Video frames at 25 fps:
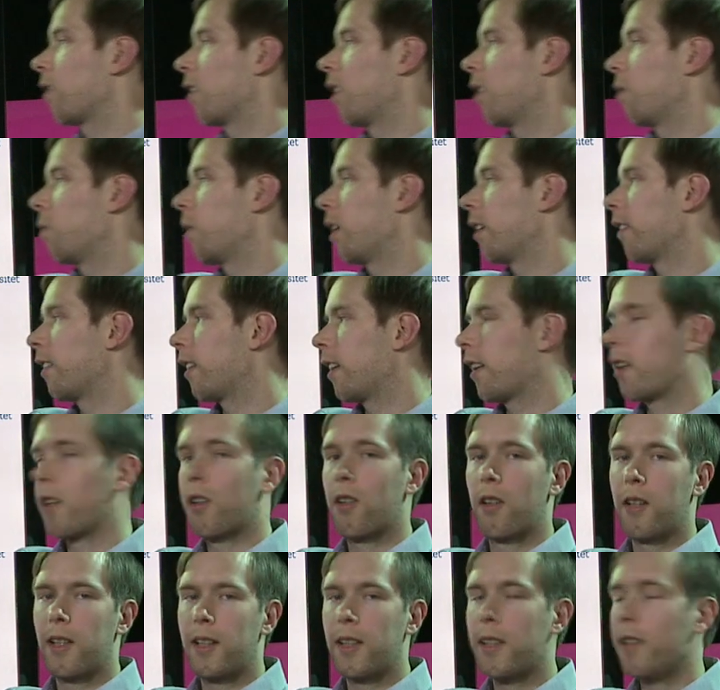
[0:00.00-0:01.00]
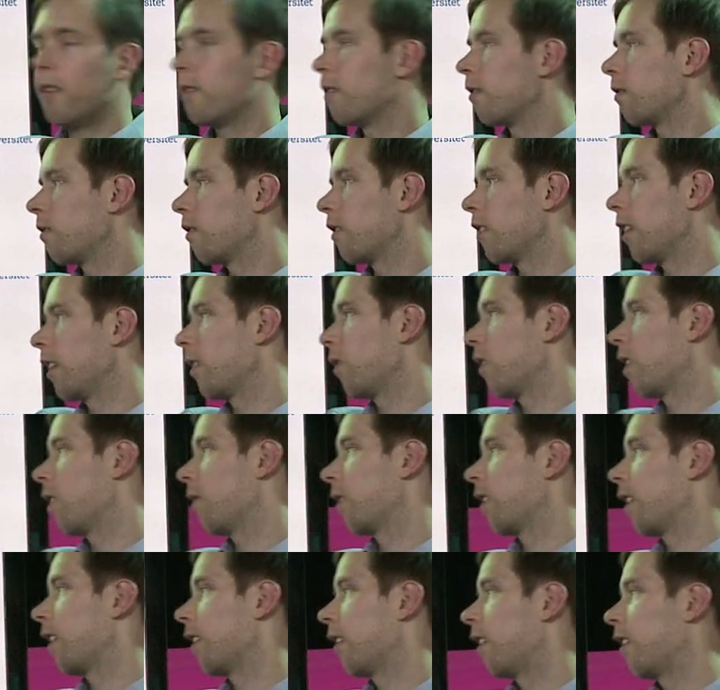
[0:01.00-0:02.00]
You have one IRR here, and you
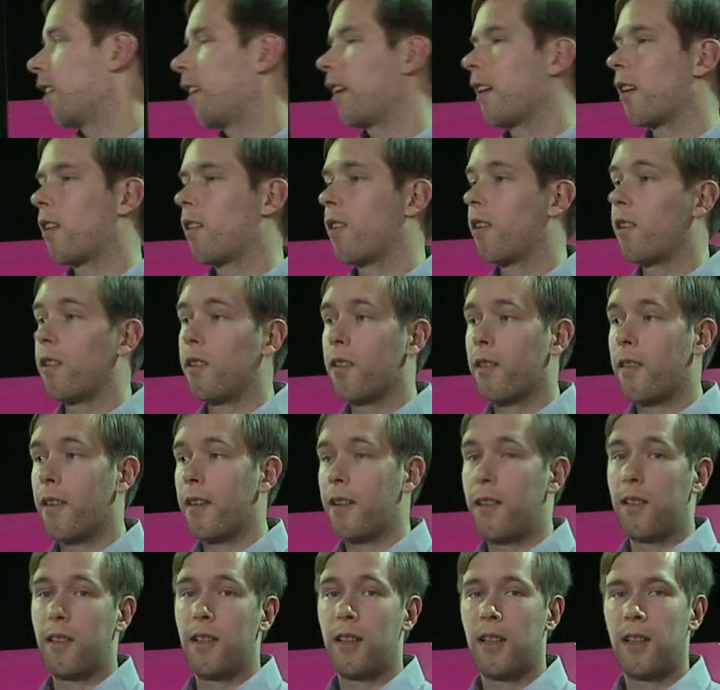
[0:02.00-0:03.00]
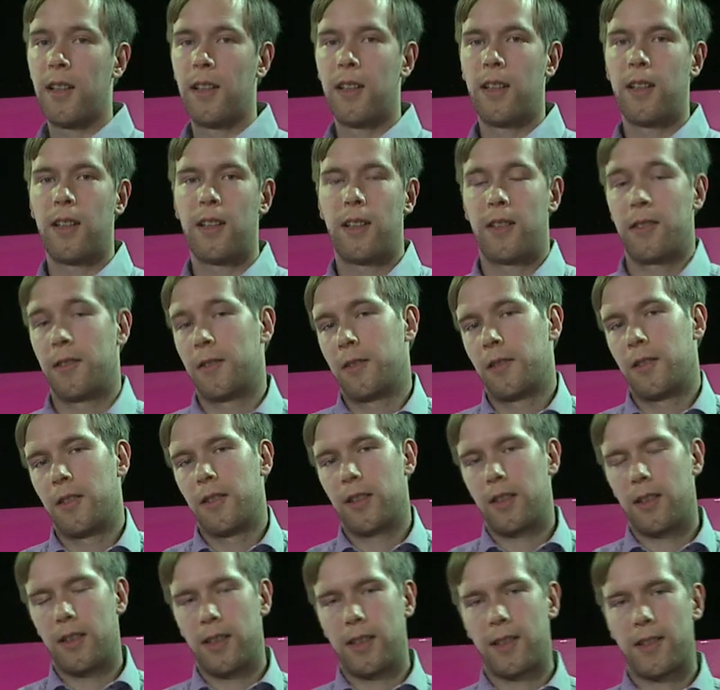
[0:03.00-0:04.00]
have another IRR there.
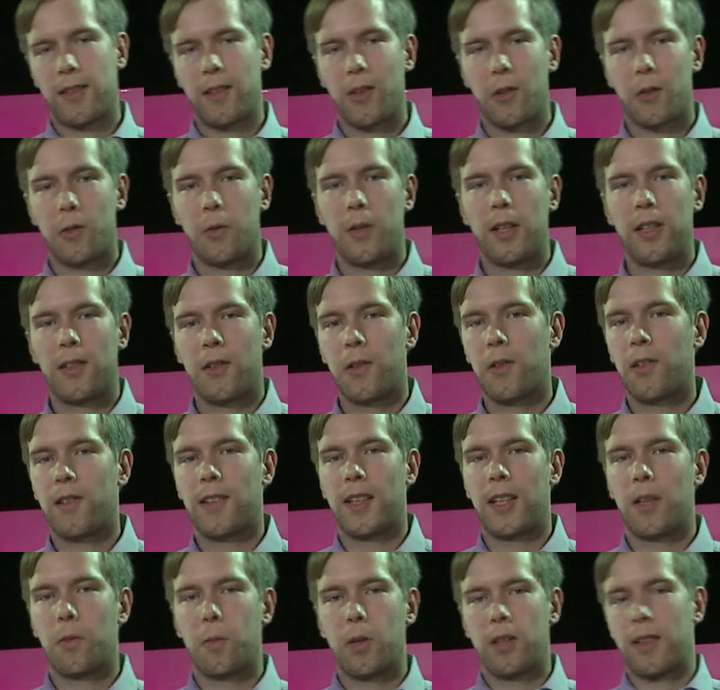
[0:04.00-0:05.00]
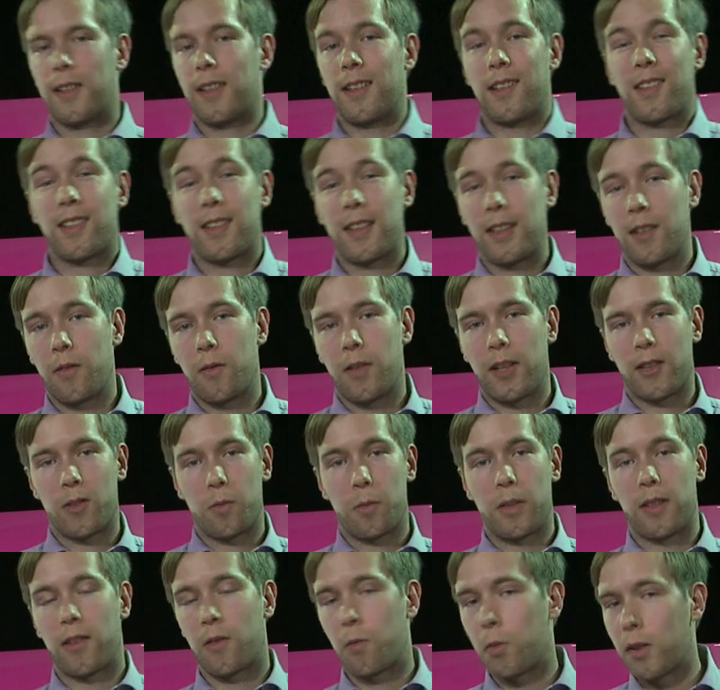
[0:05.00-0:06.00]
It's not too easy to say what is the
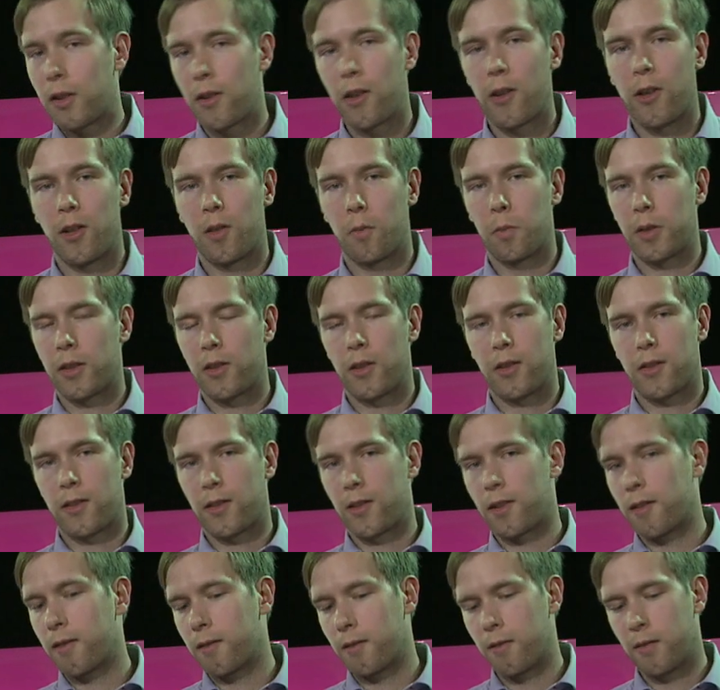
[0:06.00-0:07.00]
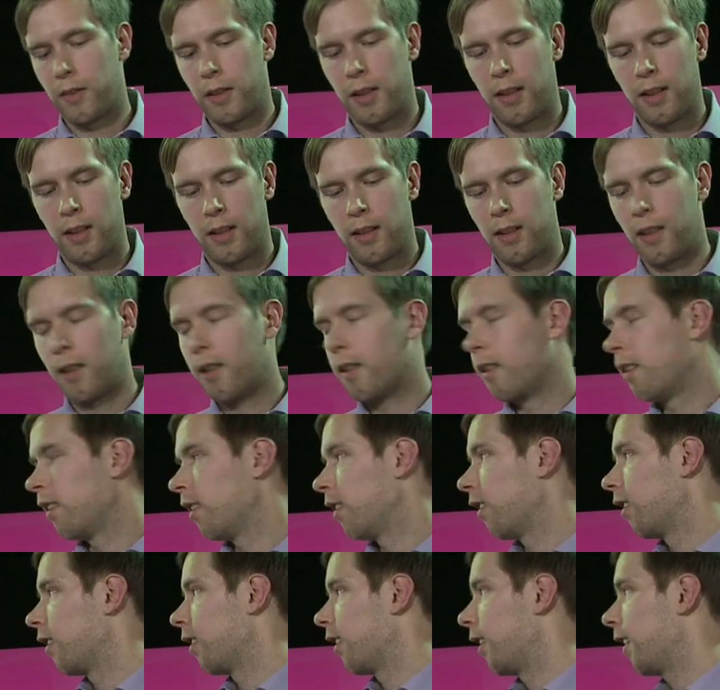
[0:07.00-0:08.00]
investment's return, because
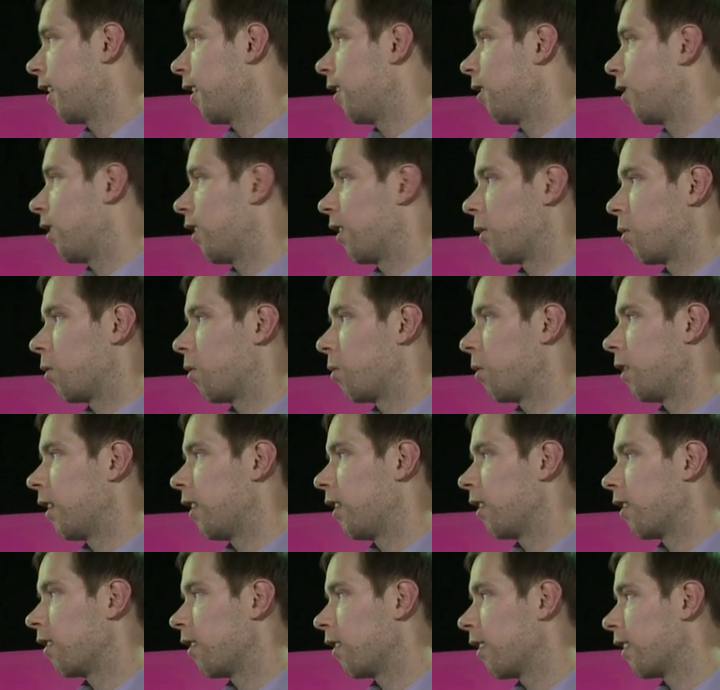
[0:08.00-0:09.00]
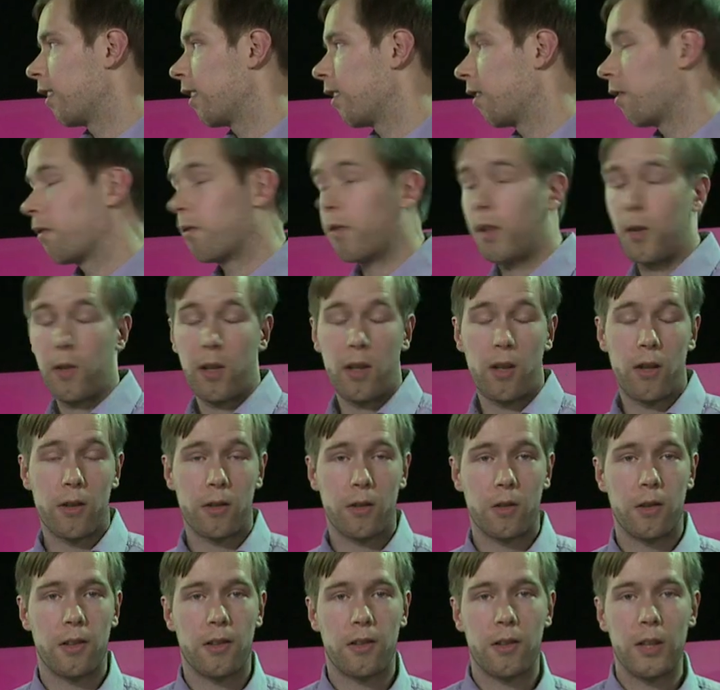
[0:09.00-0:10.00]
here it would be very
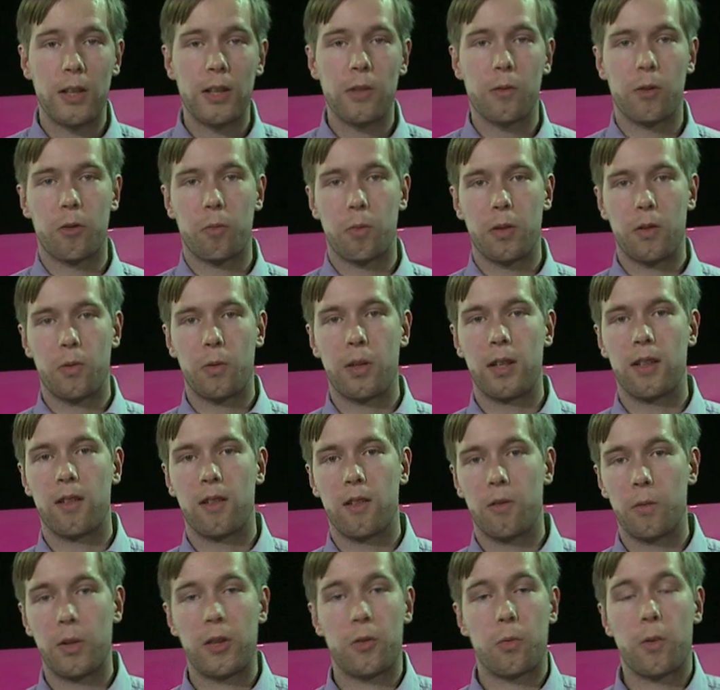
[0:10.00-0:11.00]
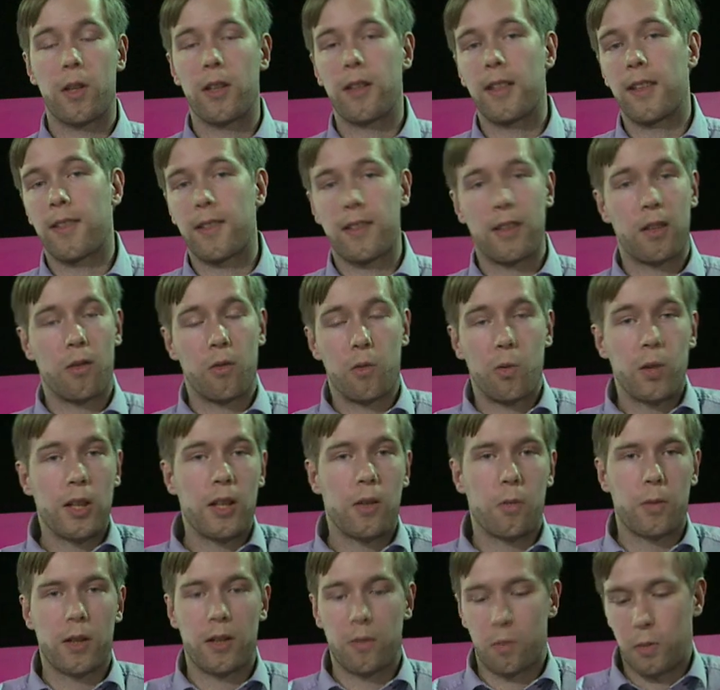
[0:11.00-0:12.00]
hard to distinguish between which one is the
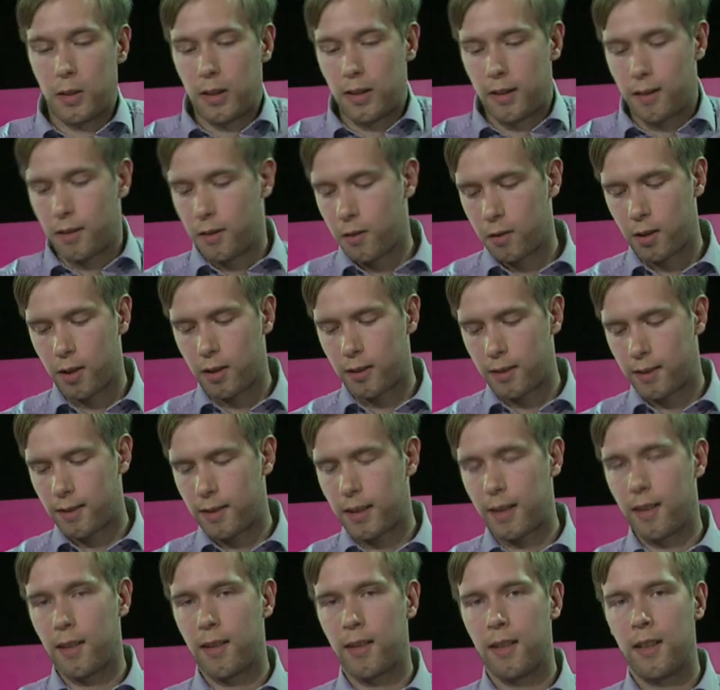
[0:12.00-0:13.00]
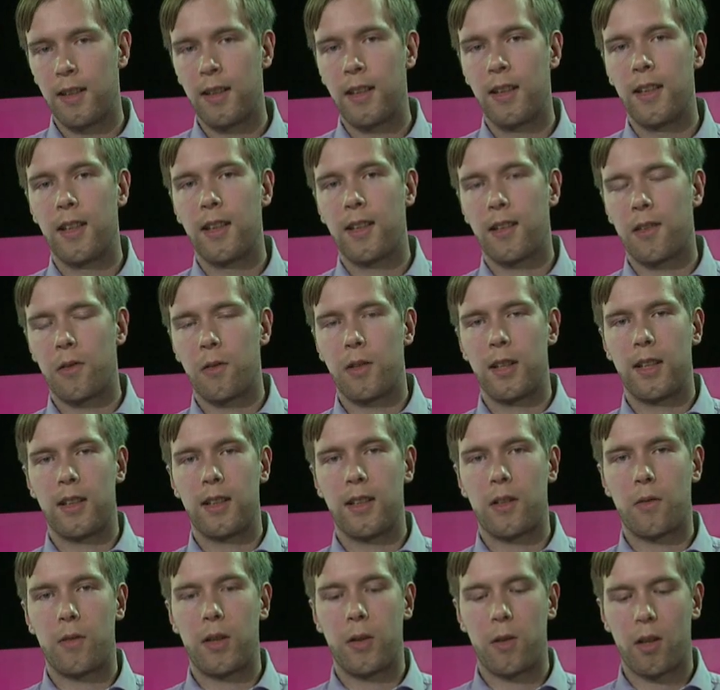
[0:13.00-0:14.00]
real one. Well, you can't say. So
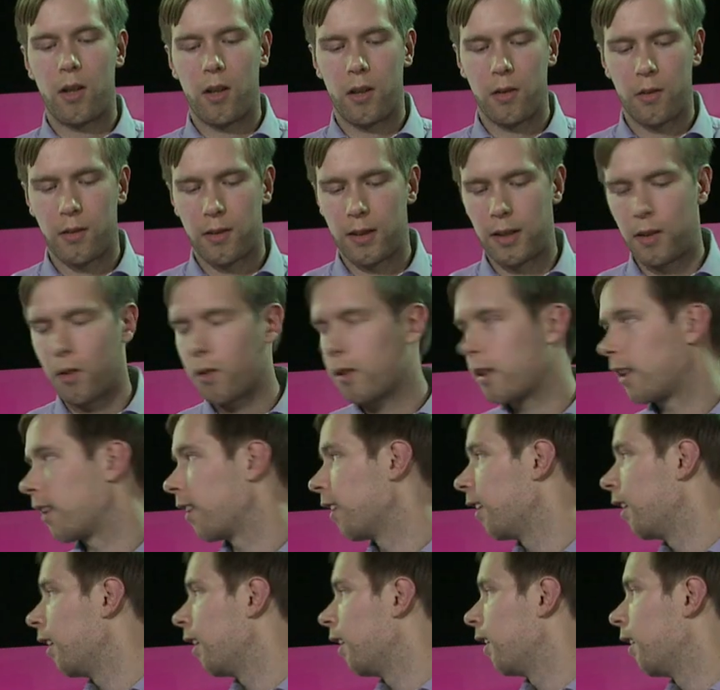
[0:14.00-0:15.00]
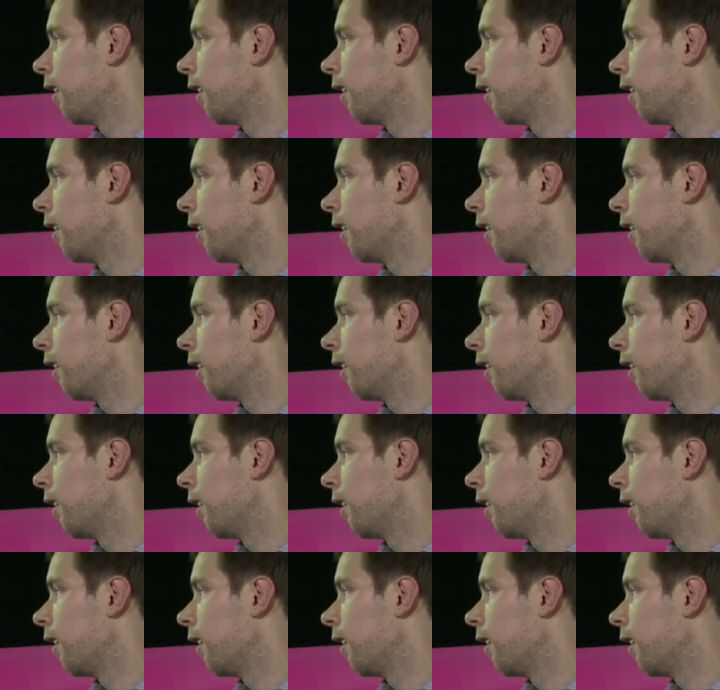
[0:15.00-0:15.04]
then it's very hard to say, okay,